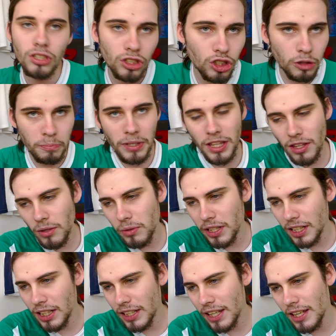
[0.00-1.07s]
Spin the
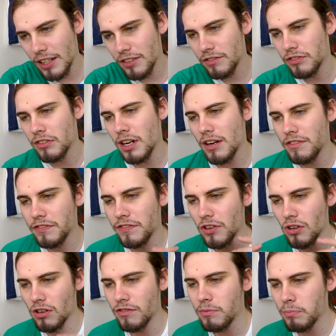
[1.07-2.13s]
wheel again for our
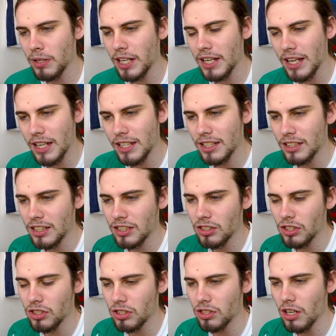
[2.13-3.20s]
fourth player in this
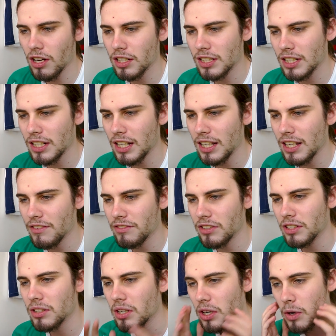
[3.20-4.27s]
starting
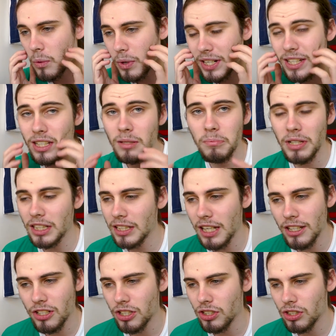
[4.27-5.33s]
11. We need a big
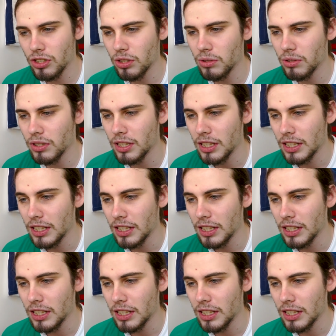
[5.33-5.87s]
nation soon.